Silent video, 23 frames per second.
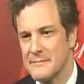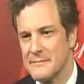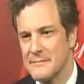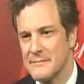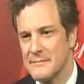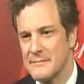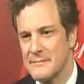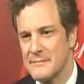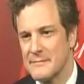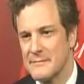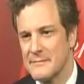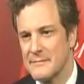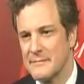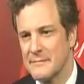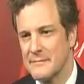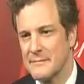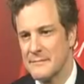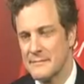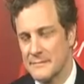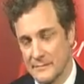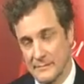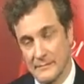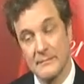
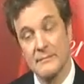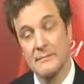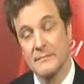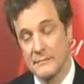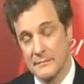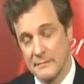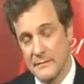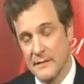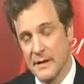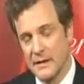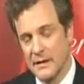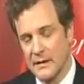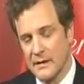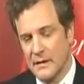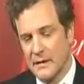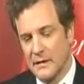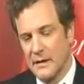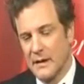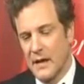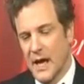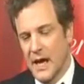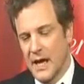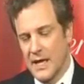
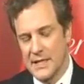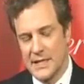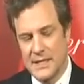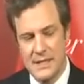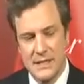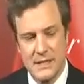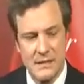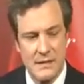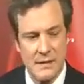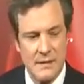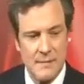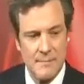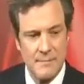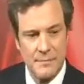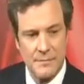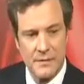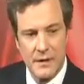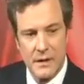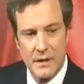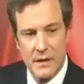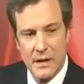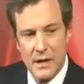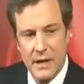characters. Yes,
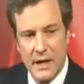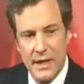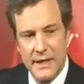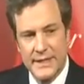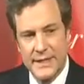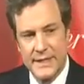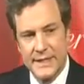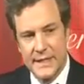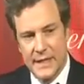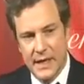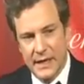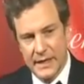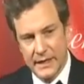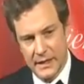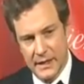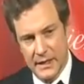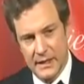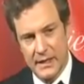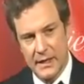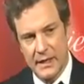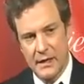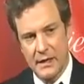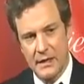it's
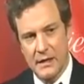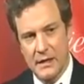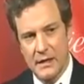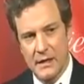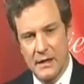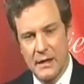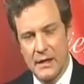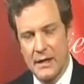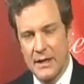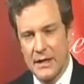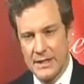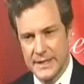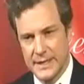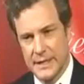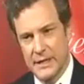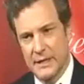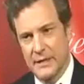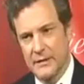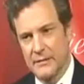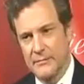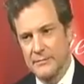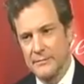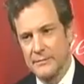certainly
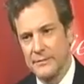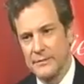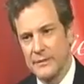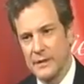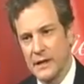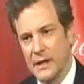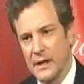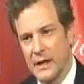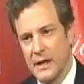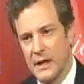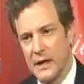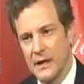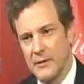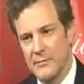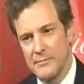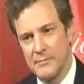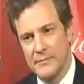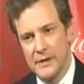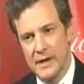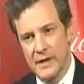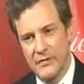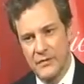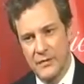easier
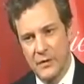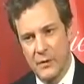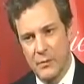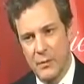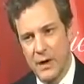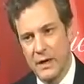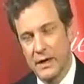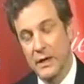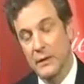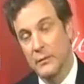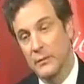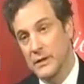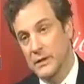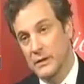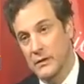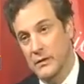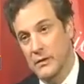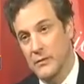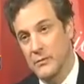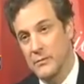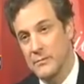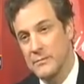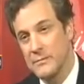um, if you're working with a
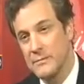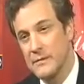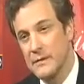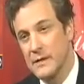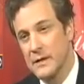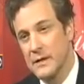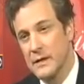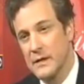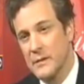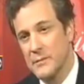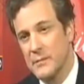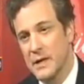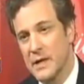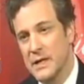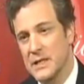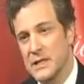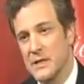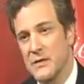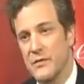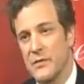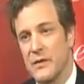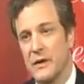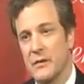group
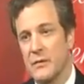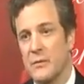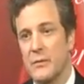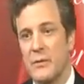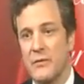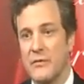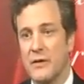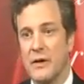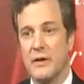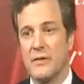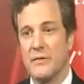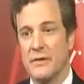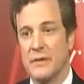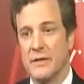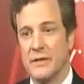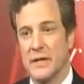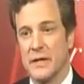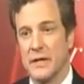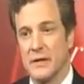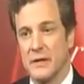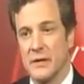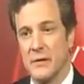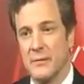because feed, we feed off
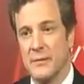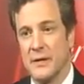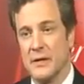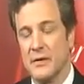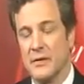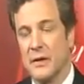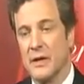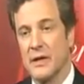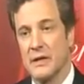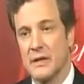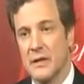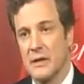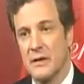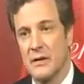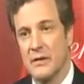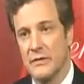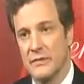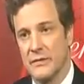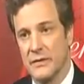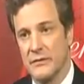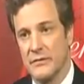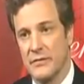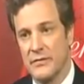each other. I mean, you get a
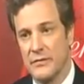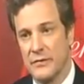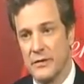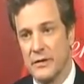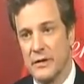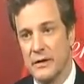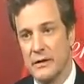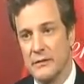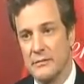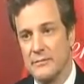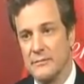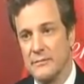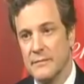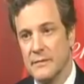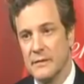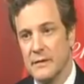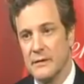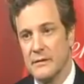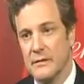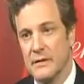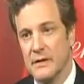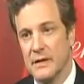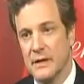lot of it for free,
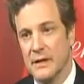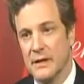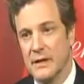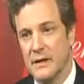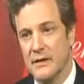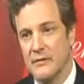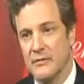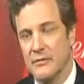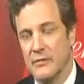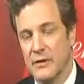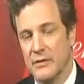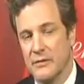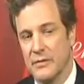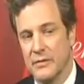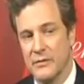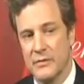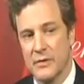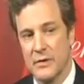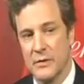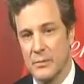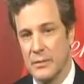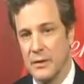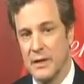really. If, if
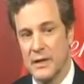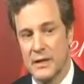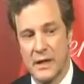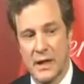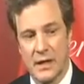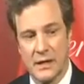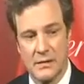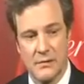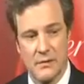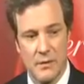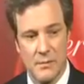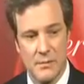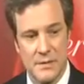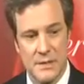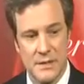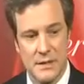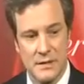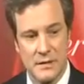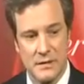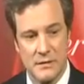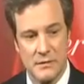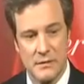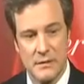you've got a brilliant actor
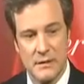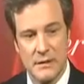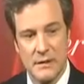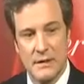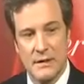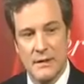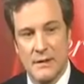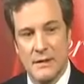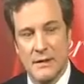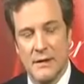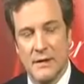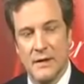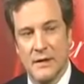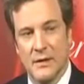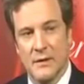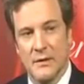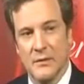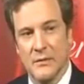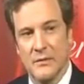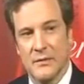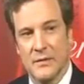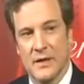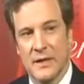opposite you, you
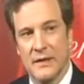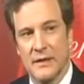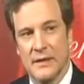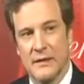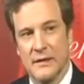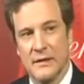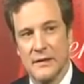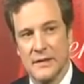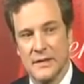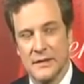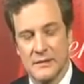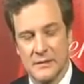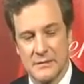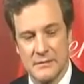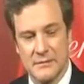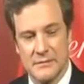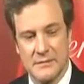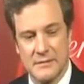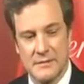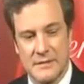know, I think there's a